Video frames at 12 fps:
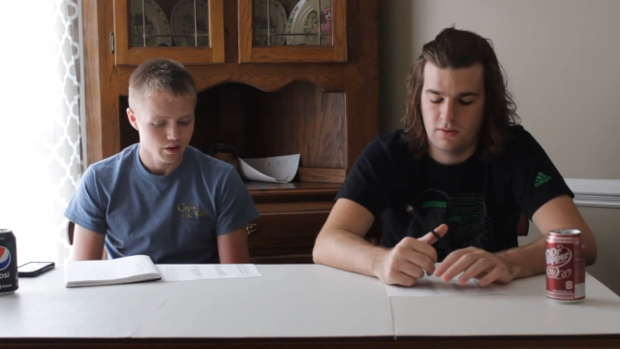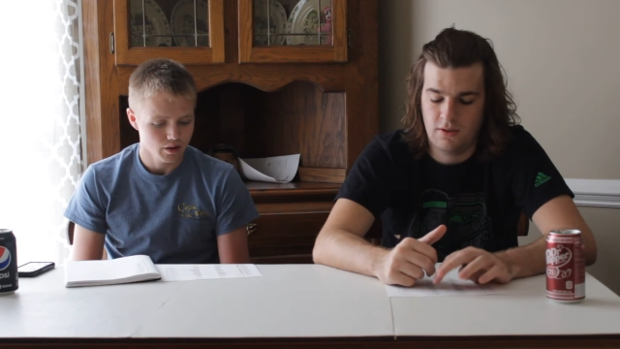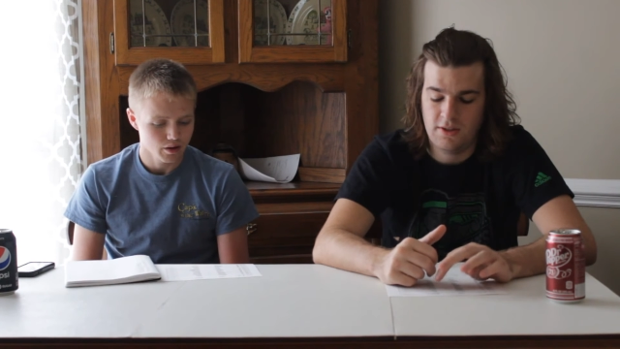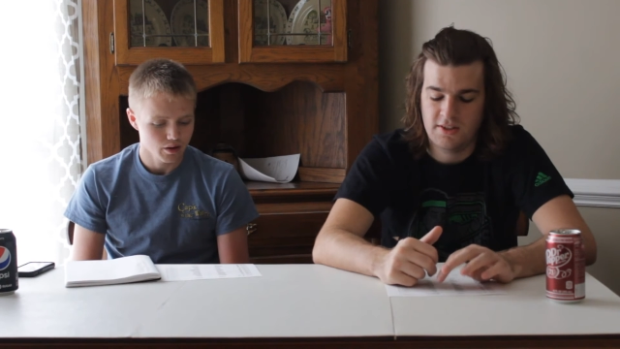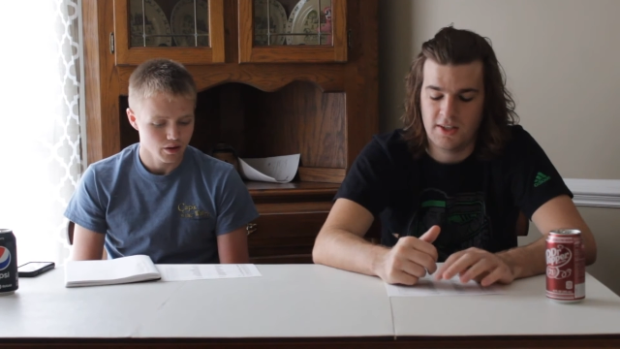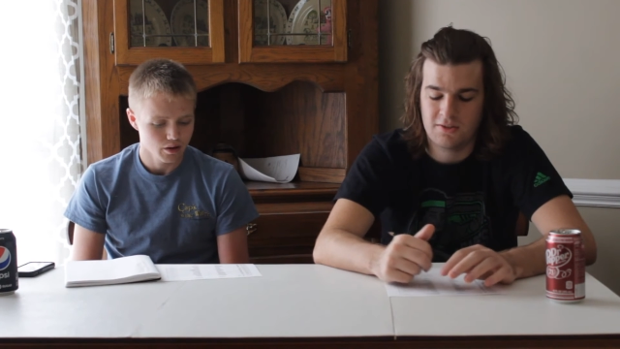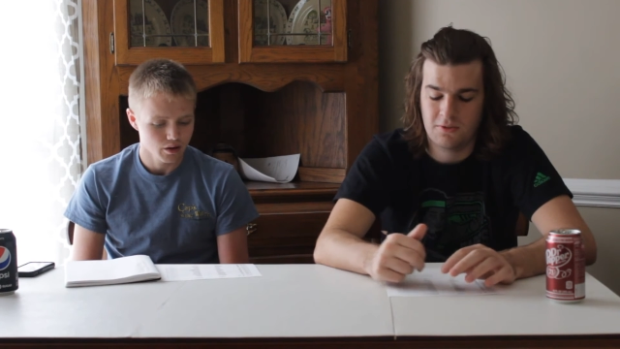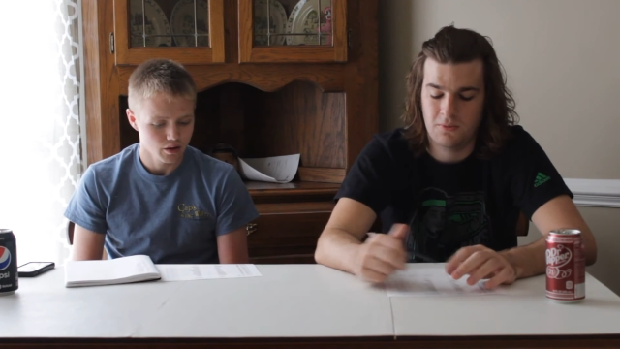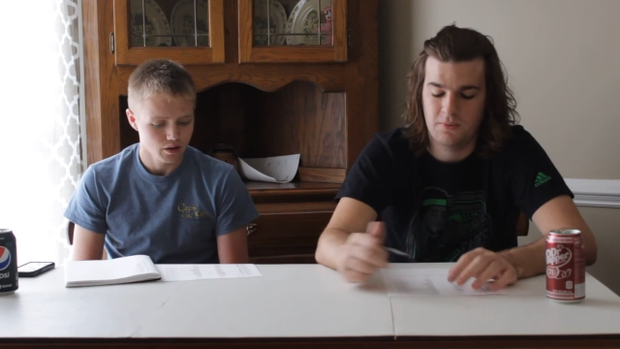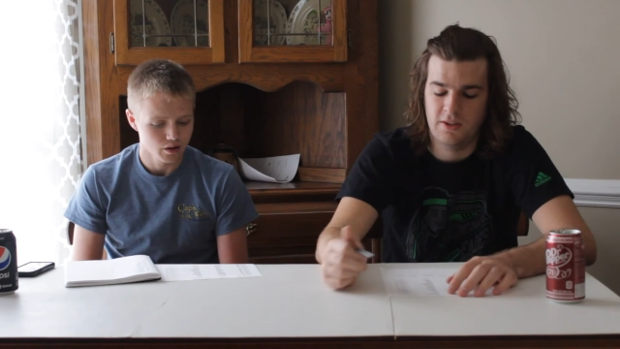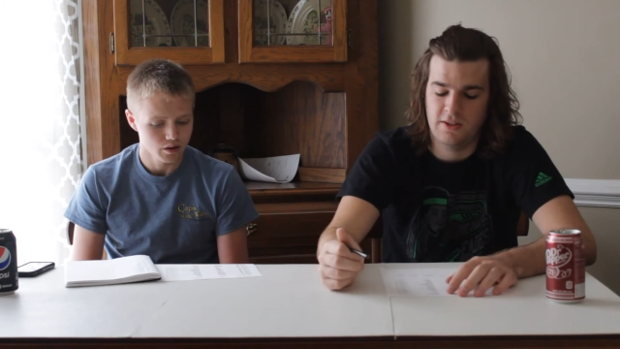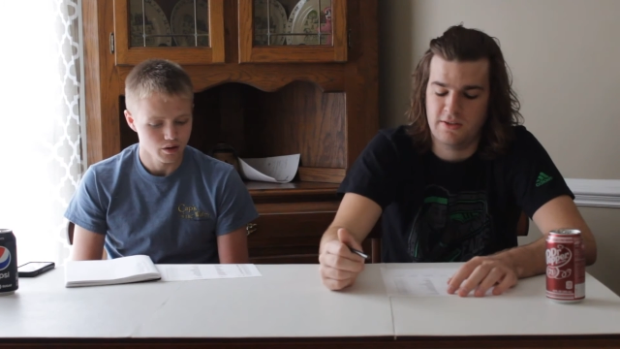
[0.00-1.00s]
Speaker 1: This next one
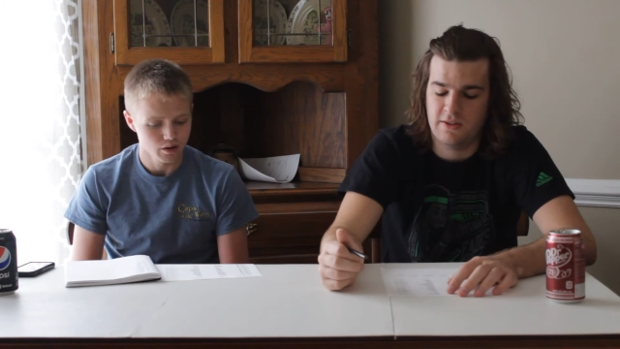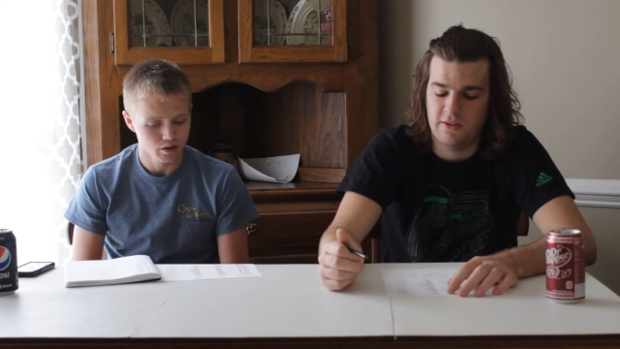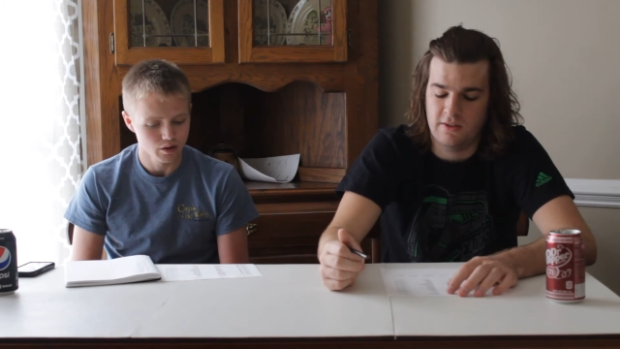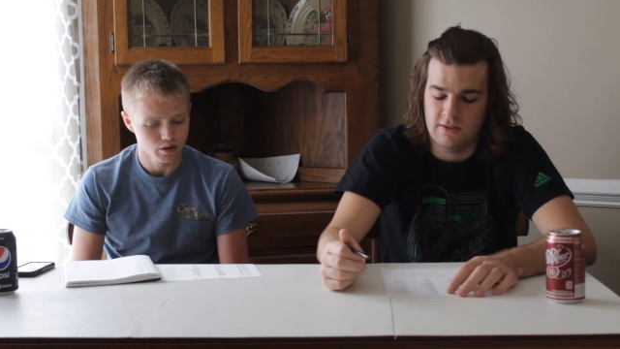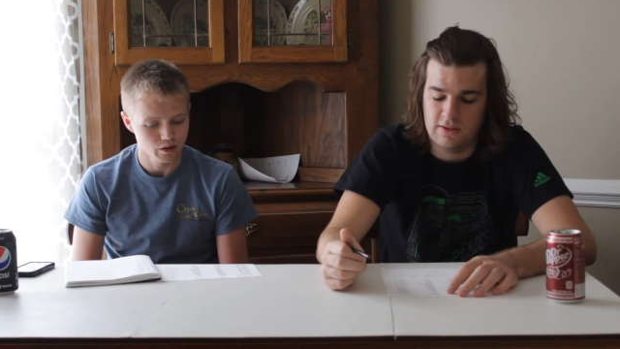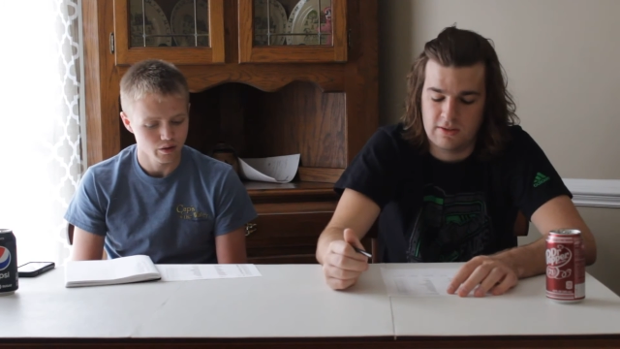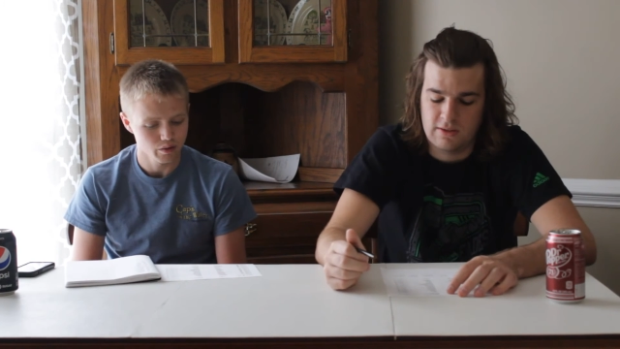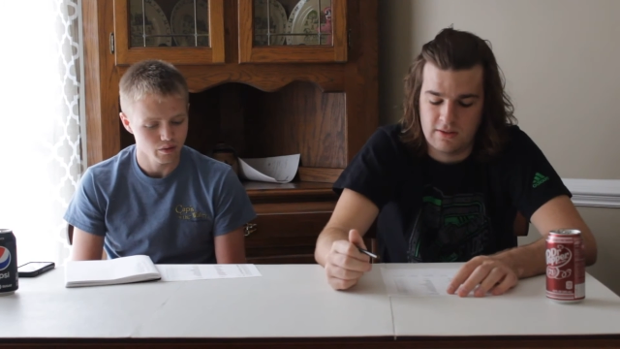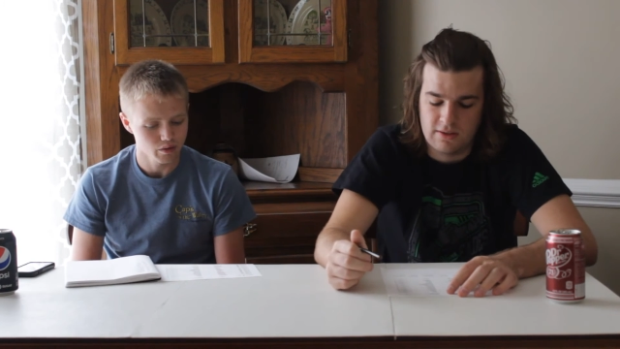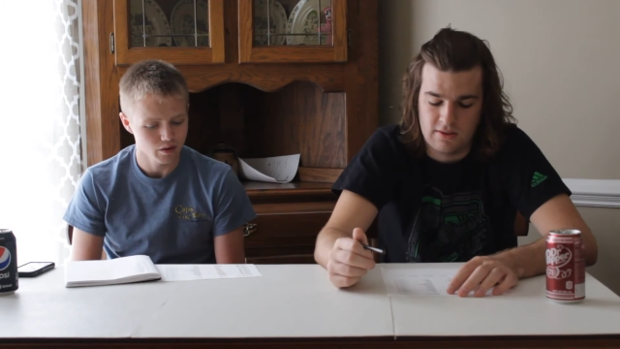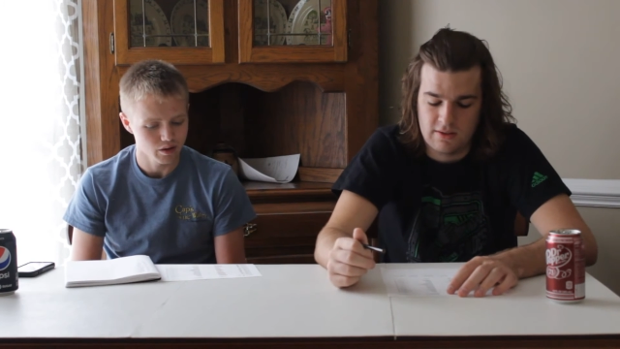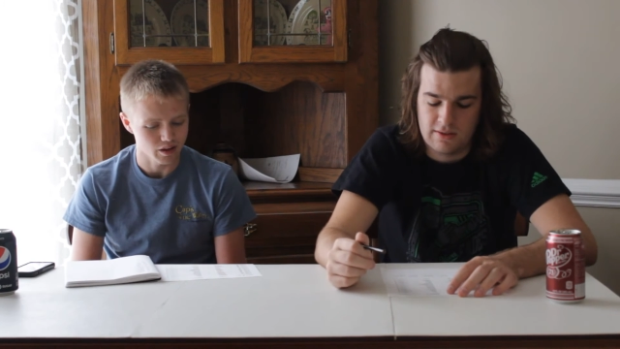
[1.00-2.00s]
will be easier, though.
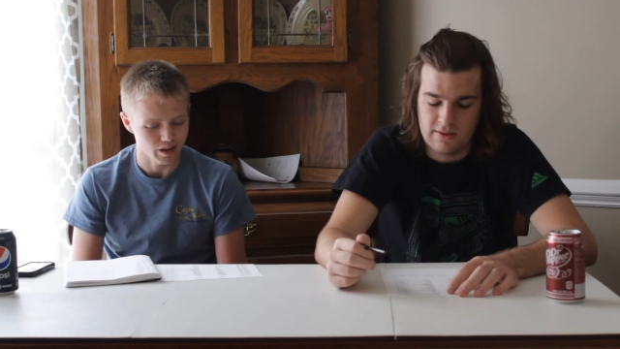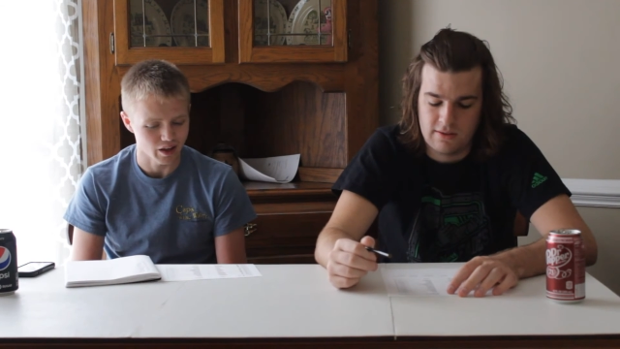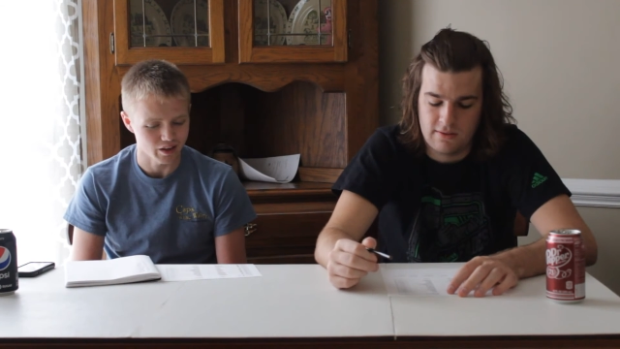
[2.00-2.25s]
Yeah,